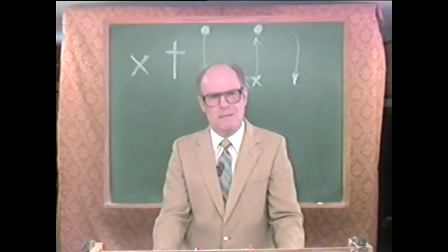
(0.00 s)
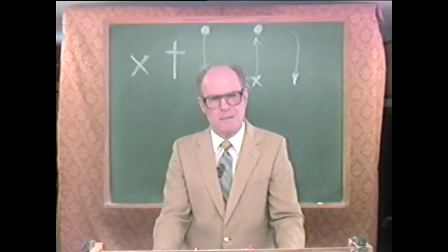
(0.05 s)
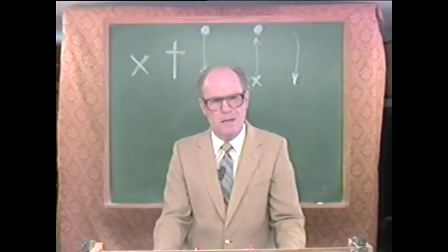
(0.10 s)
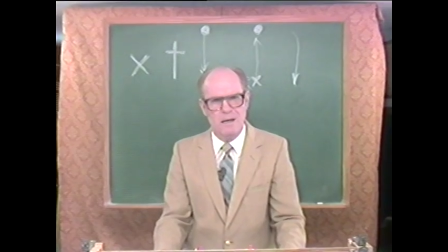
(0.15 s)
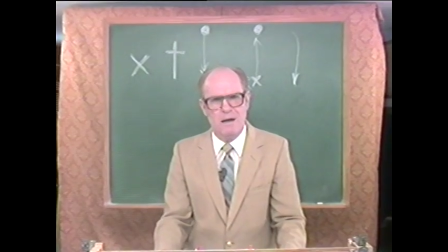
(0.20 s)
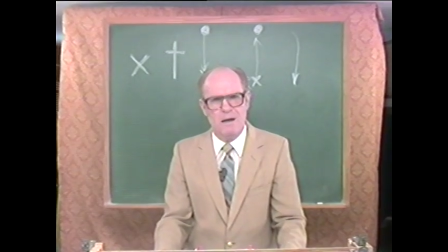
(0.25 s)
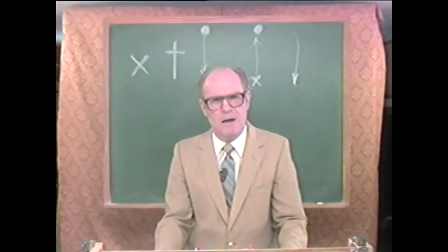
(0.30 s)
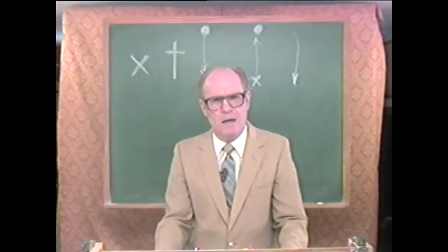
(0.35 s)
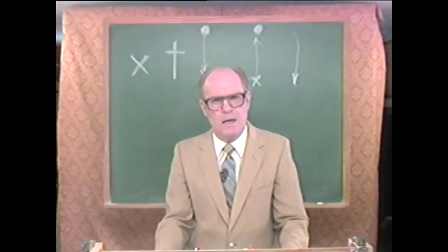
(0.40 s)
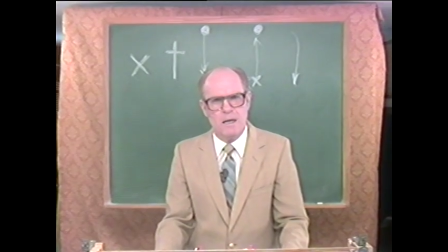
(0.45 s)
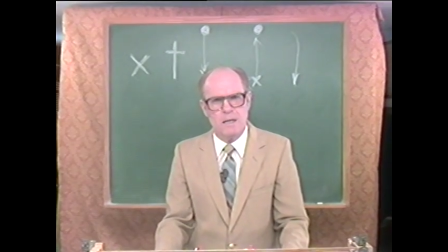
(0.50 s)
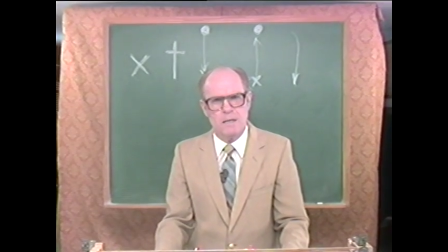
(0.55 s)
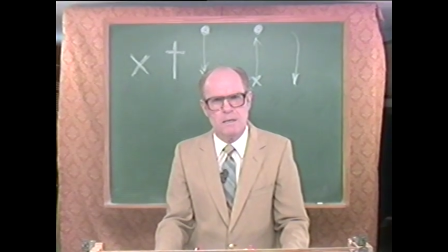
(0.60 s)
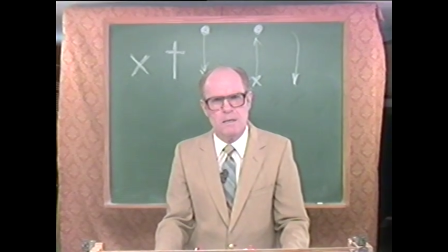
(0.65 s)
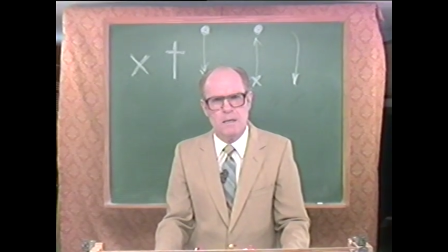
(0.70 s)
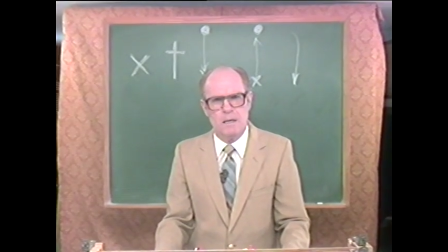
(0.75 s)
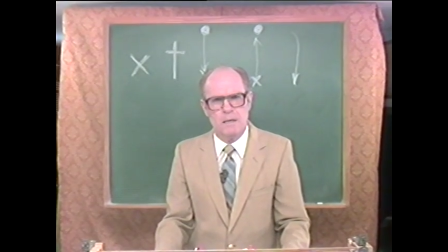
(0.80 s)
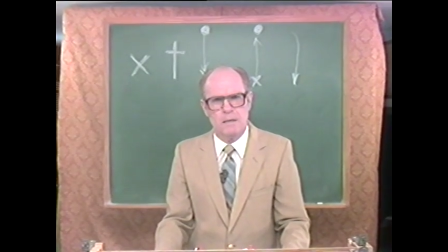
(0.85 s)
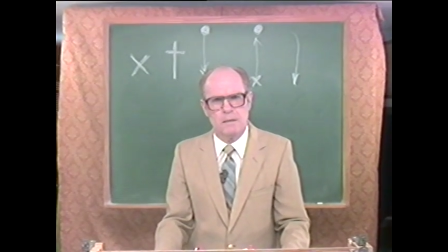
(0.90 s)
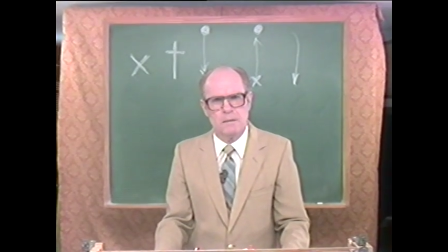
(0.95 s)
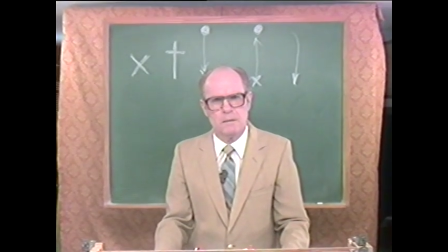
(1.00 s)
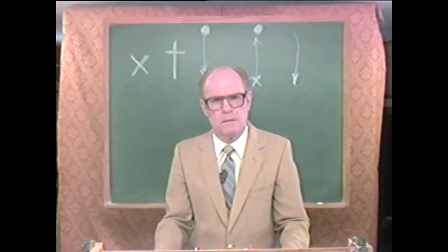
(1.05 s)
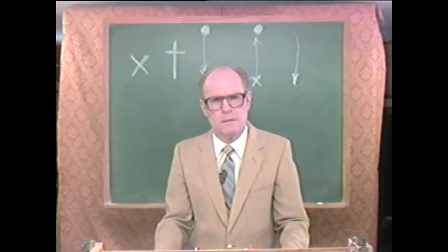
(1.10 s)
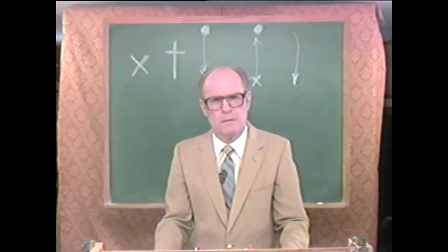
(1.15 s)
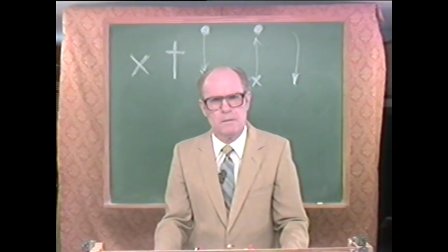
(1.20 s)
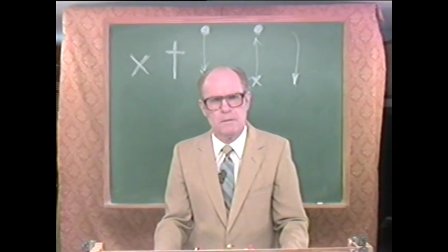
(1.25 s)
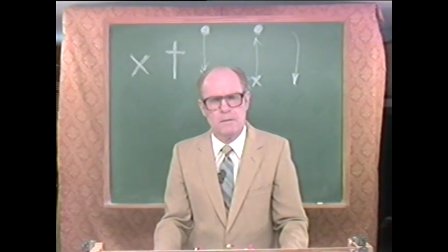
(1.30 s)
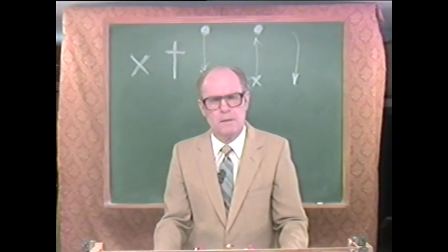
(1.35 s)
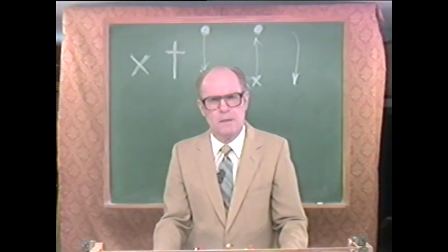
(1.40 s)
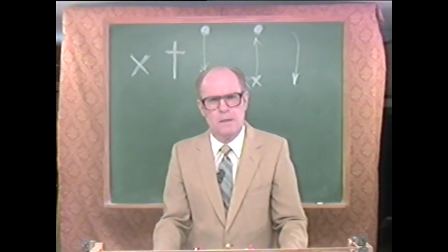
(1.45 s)
God.
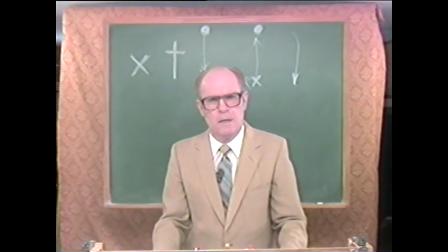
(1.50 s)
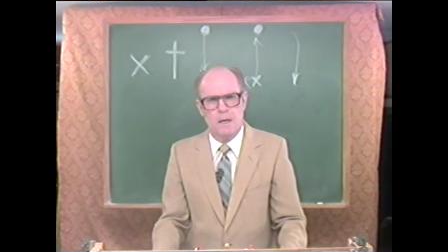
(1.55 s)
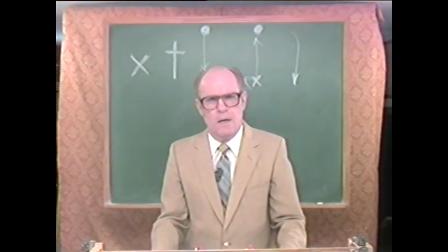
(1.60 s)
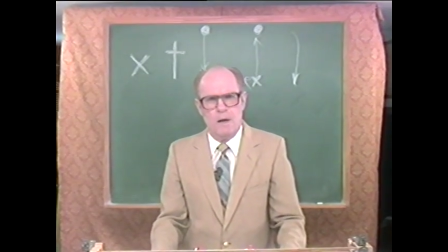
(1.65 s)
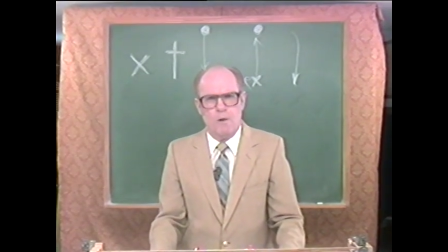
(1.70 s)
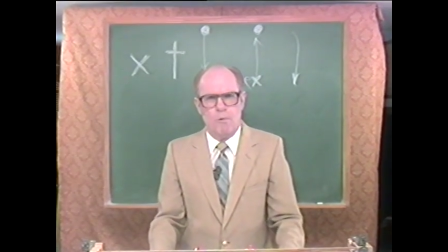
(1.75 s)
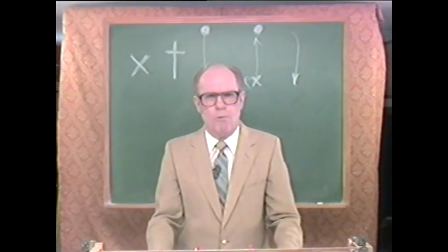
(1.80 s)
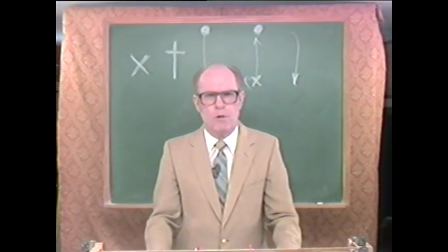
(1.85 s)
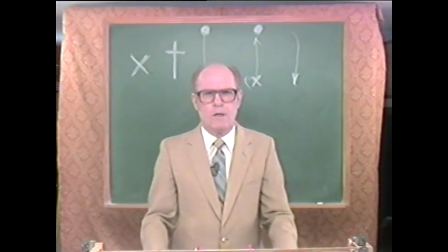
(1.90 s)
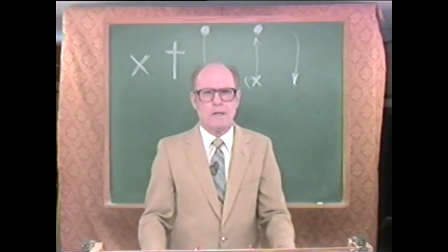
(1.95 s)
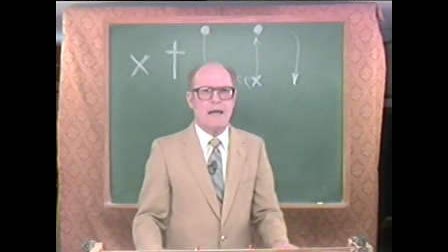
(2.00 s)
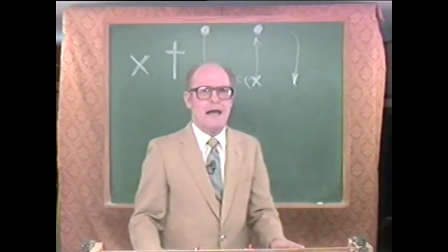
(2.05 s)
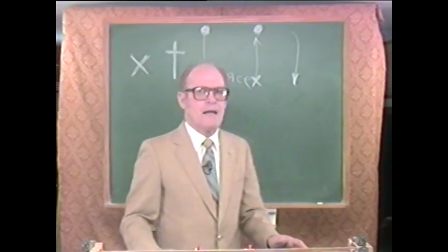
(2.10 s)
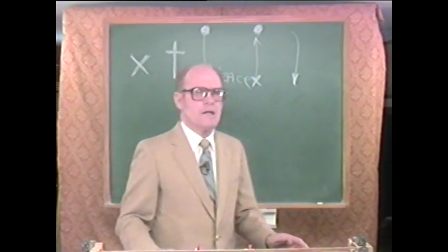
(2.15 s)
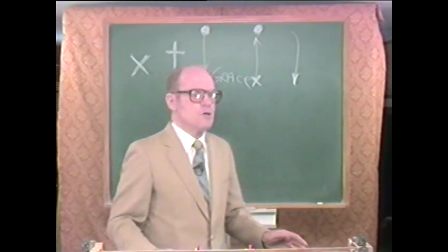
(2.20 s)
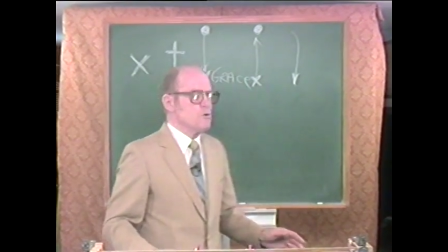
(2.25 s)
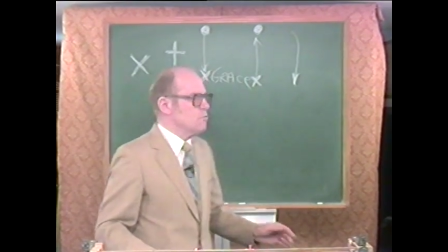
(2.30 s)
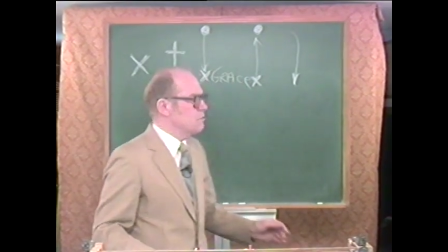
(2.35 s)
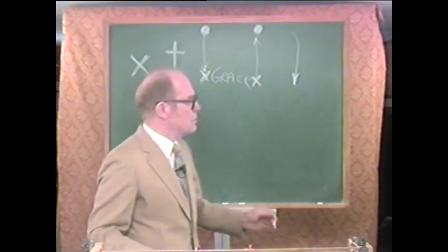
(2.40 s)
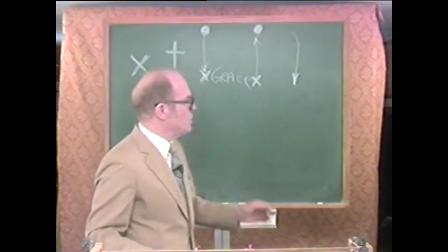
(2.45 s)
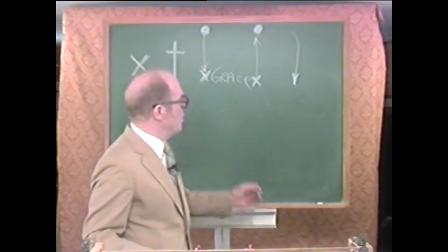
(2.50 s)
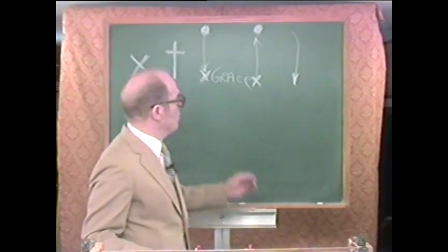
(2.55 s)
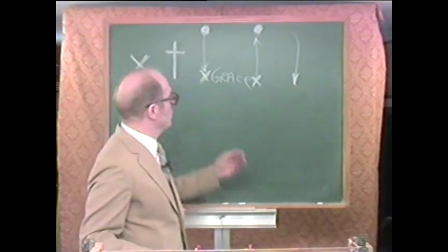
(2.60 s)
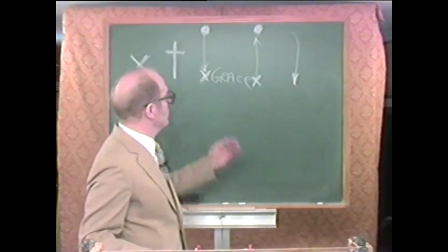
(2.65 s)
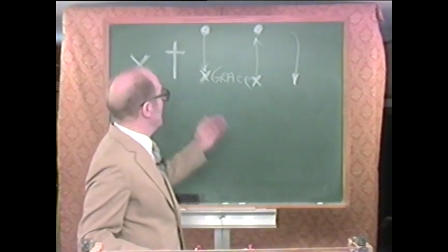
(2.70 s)
Well, now you know